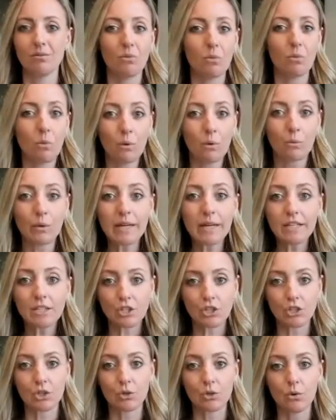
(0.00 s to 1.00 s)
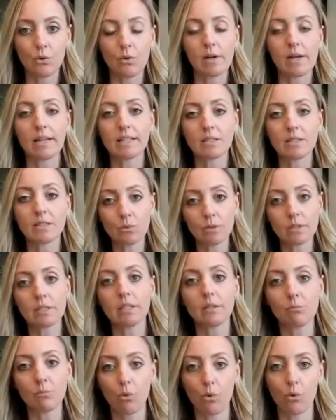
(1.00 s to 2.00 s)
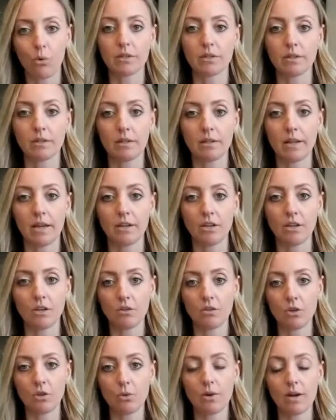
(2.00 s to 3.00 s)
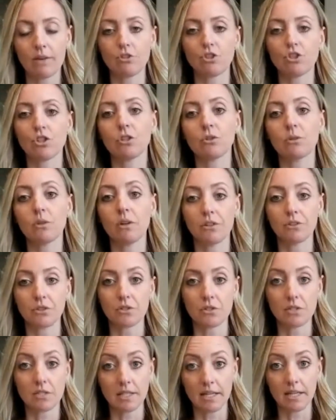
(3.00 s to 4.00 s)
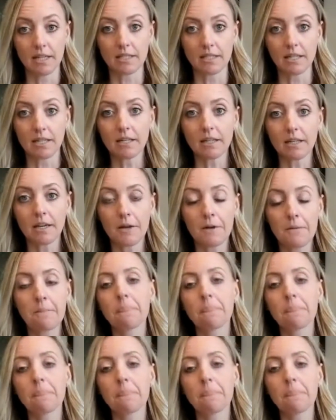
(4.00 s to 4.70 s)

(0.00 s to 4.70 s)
what we do, it's really important that you have a general understanding